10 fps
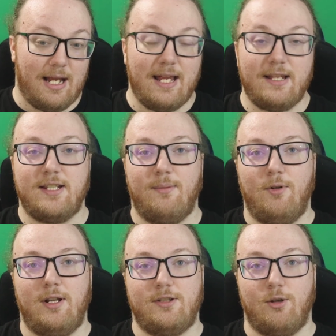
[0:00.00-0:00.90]

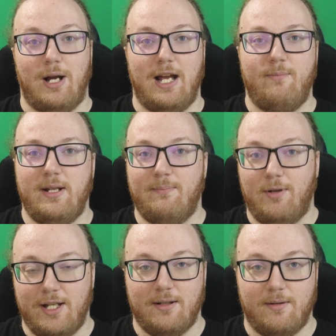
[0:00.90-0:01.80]
so I've been
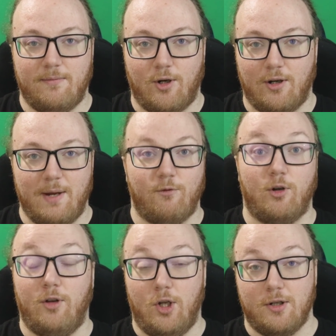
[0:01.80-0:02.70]
playing the card game for
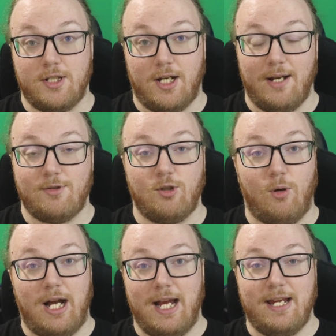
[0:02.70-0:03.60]
a long time, so
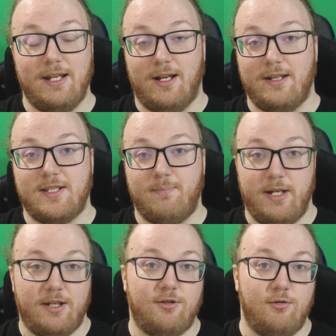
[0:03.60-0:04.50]
I cannot
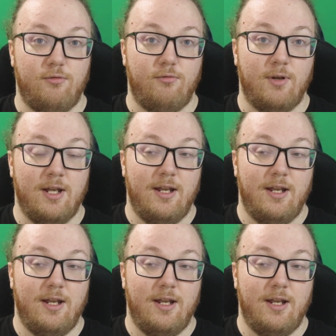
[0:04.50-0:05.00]
speak to